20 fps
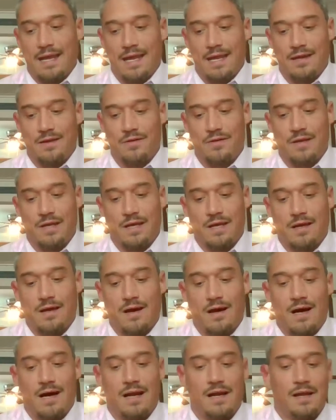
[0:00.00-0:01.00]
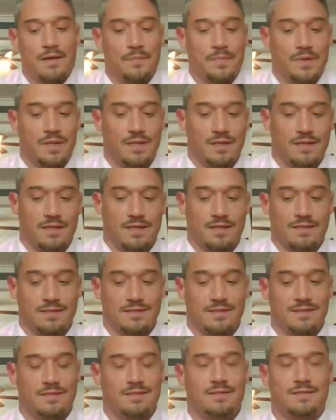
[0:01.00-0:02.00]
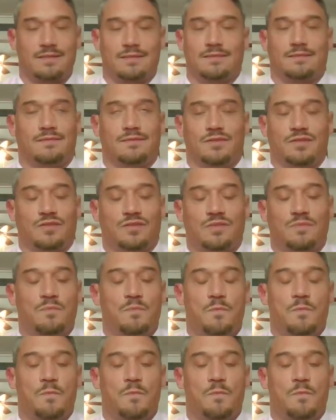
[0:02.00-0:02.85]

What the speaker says: and you get caught up in this just